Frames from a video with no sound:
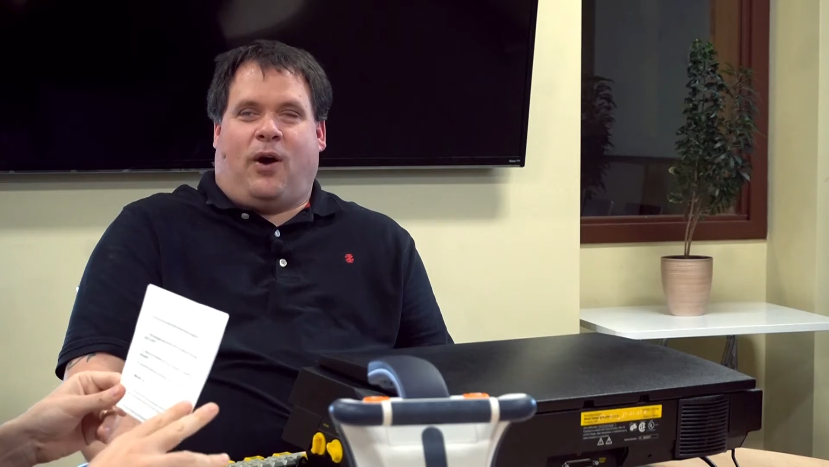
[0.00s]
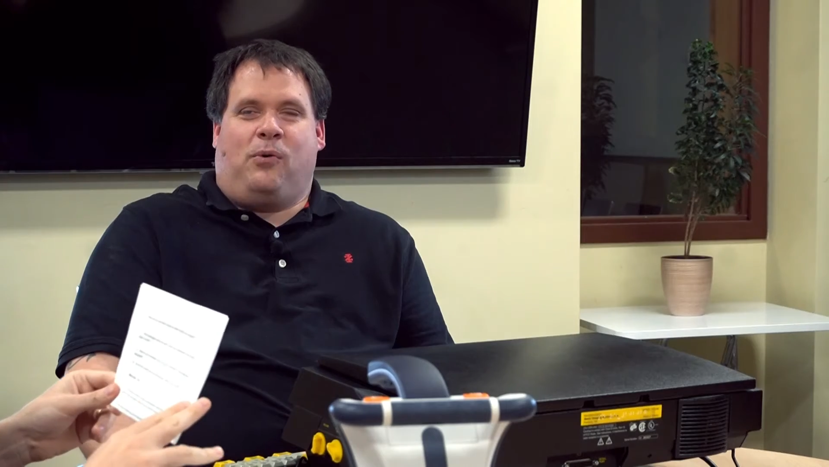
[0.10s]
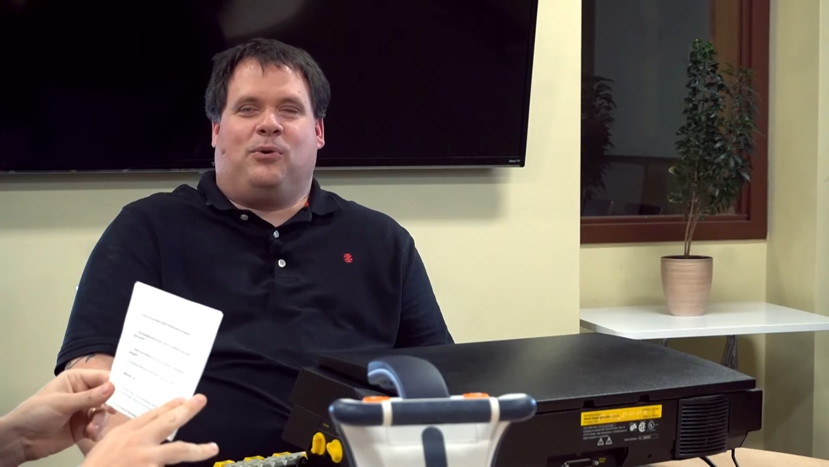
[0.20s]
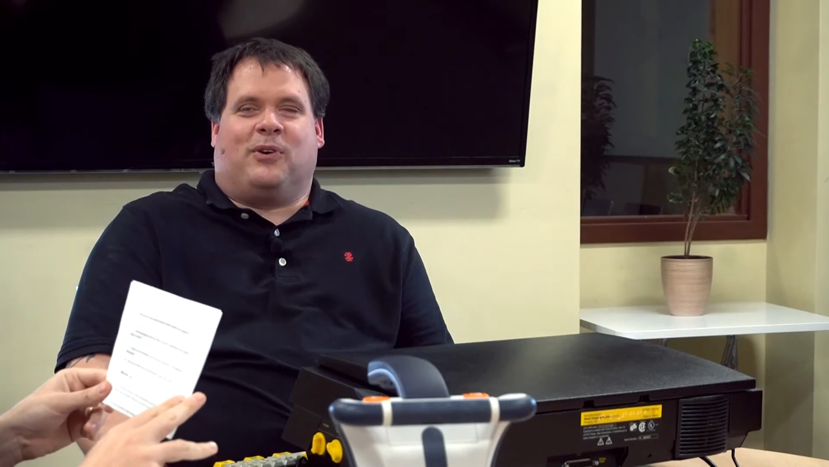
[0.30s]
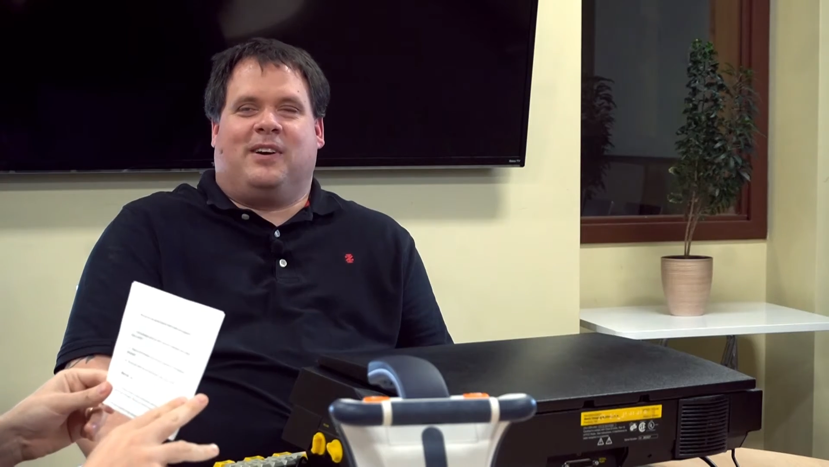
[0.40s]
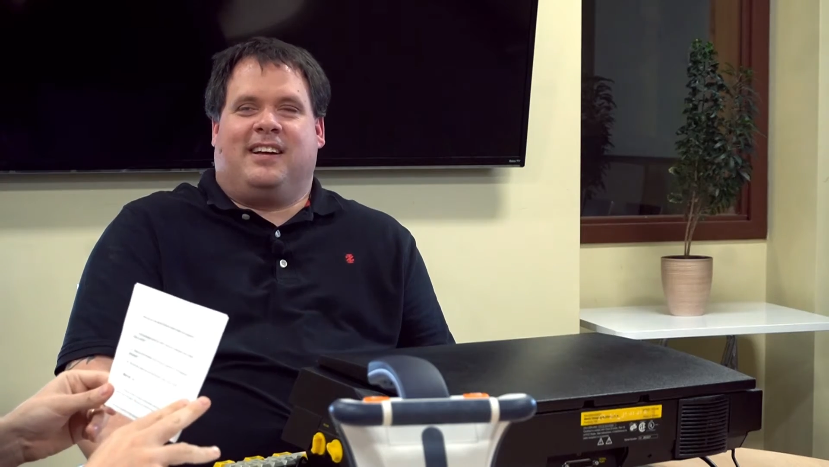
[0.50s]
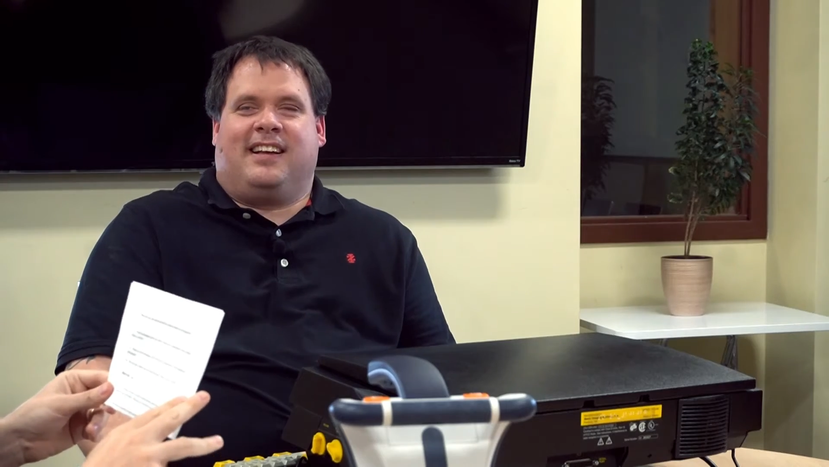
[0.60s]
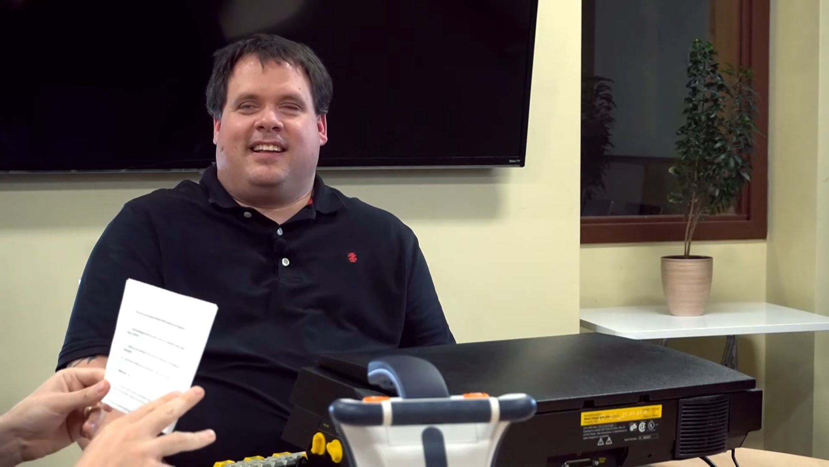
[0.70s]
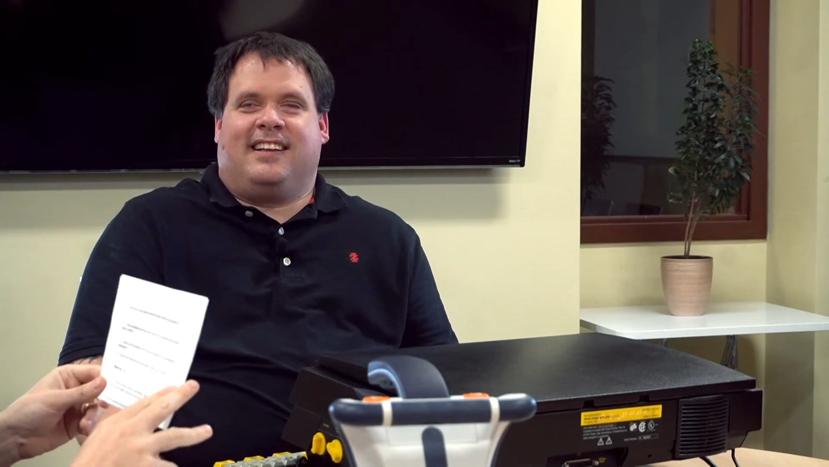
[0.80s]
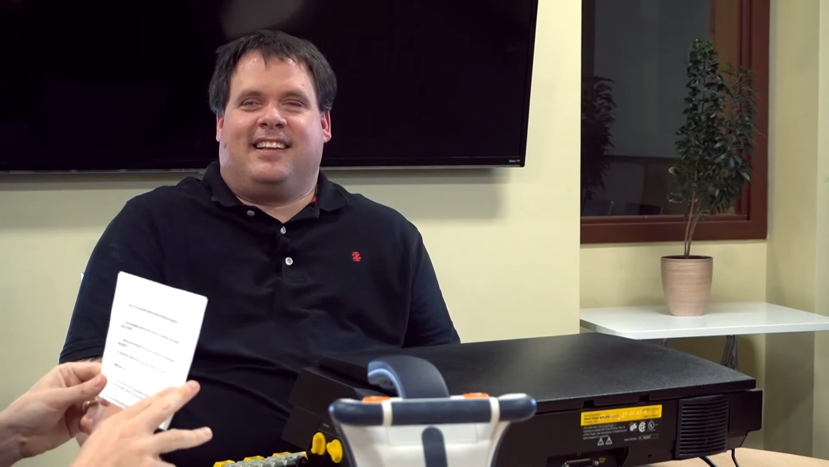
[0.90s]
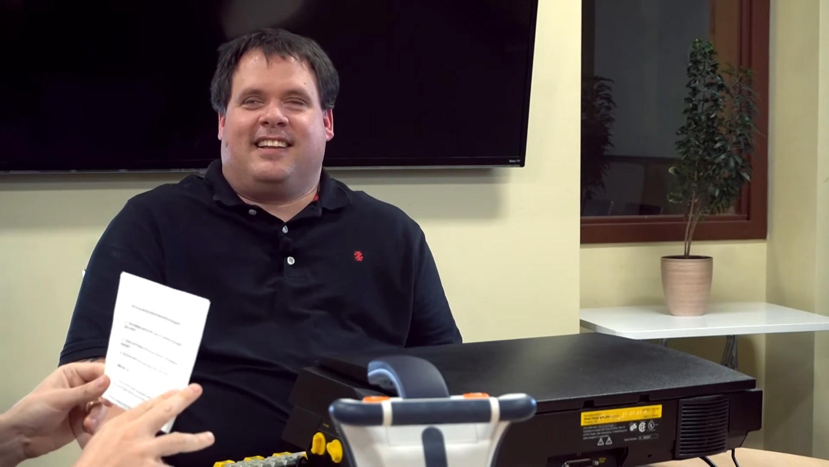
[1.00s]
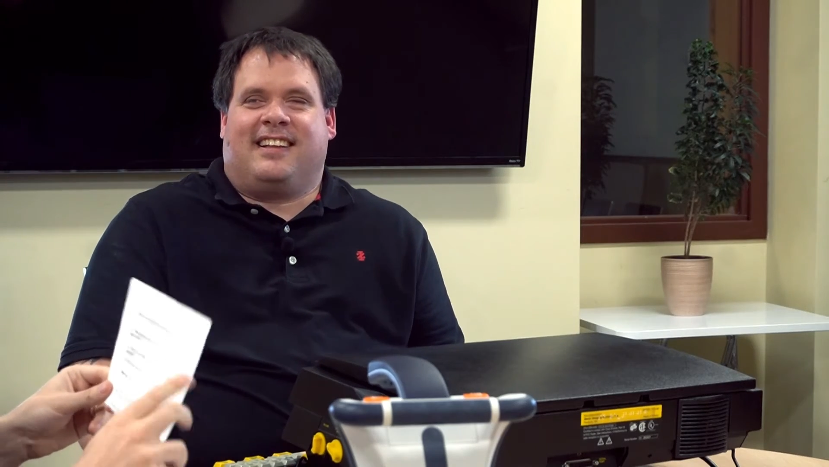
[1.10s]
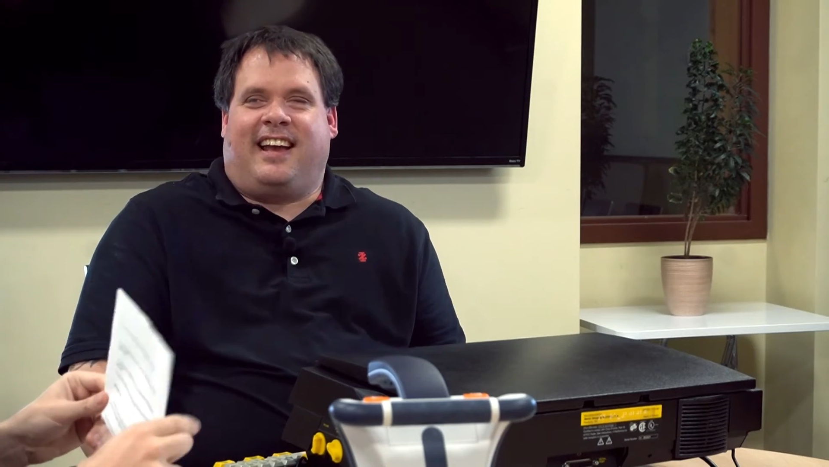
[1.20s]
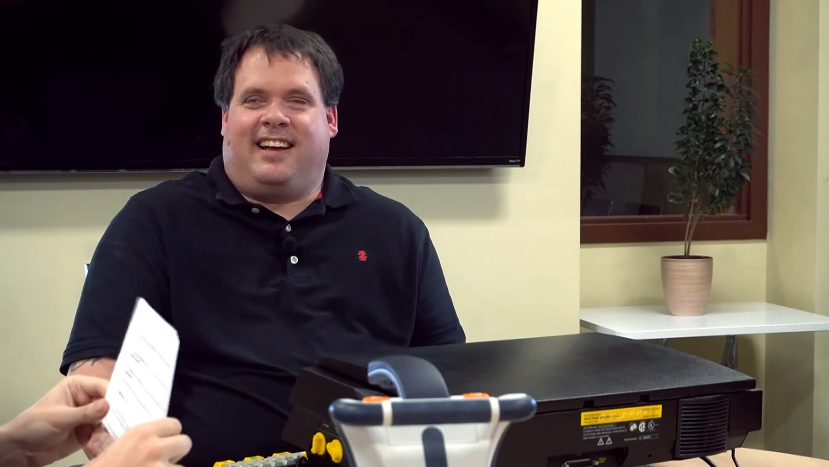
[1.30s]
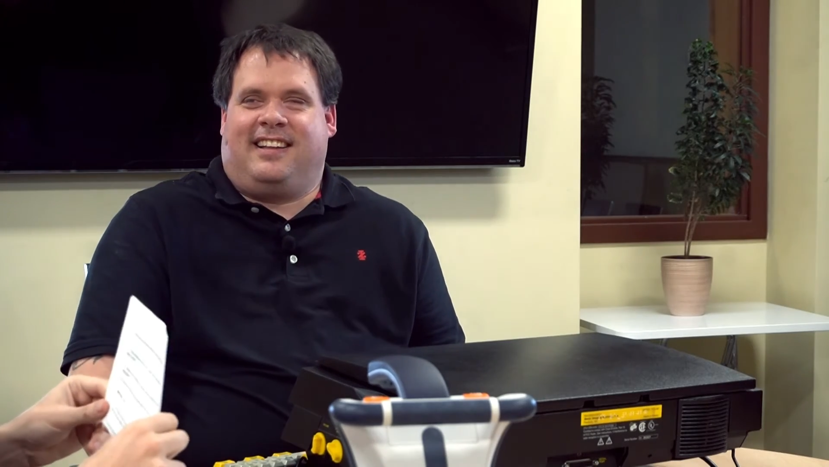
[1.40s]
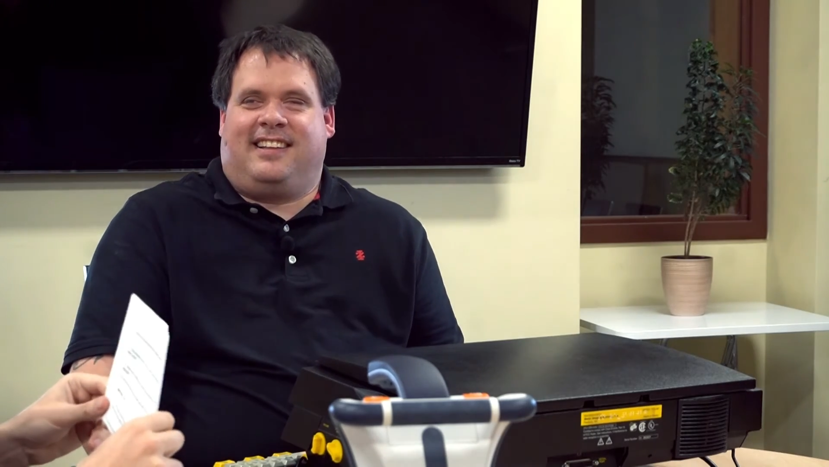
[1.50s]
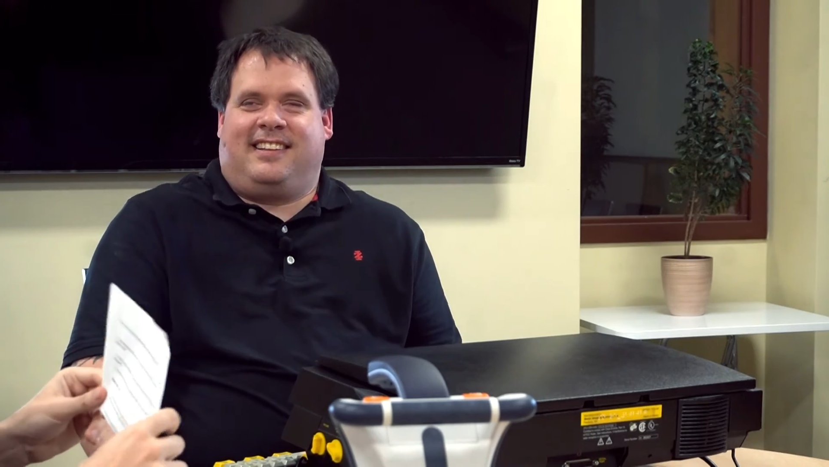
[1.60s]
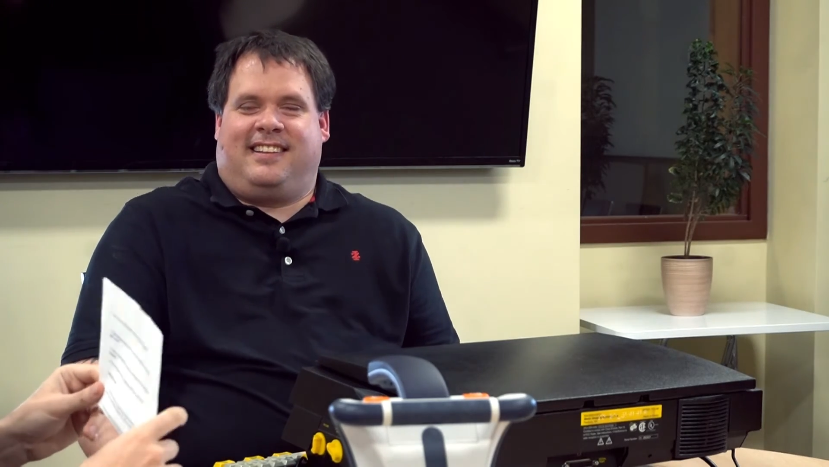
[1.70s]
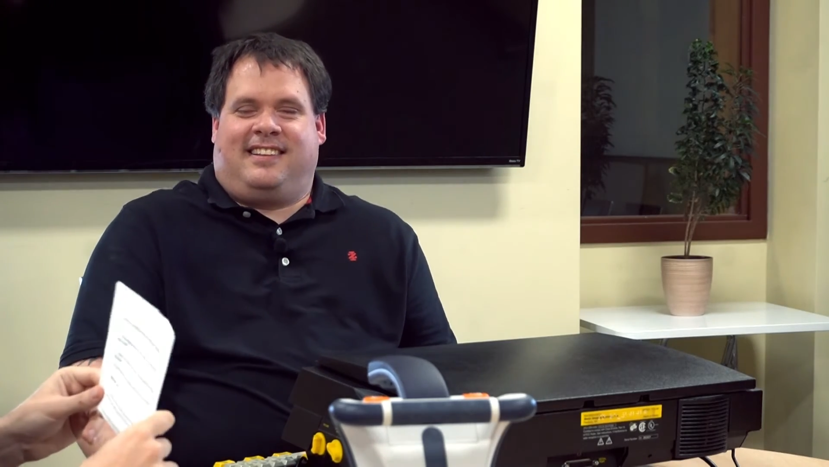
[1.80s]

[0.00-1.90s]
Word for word: Um, oh. So hello, Gene and Mars. Yeah.